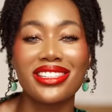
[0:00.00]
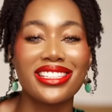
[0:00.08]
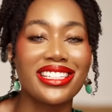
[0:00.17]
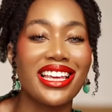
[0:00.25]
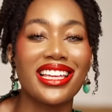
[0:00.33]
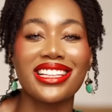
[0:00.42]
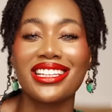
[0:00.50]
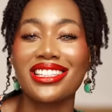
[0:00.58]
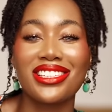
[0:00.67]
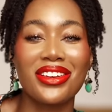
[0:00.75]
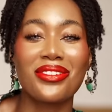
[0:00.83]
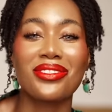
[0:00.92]
daily
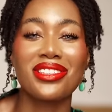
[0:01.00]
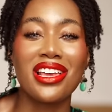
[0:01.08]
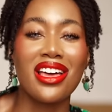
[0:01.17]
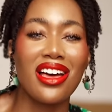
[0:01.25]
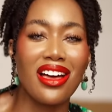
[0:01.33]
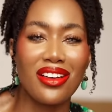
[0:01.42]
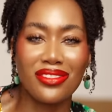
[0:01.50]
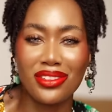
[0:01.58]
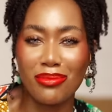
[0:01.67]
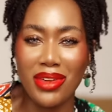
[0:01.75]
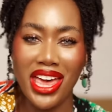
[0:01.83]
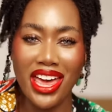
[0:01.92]
dose of
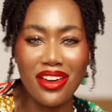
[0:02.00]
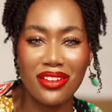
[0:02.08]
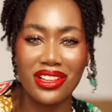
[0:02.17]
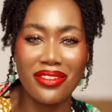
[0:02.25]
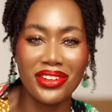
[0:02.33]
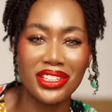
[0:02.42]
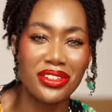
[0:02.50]
some hair loving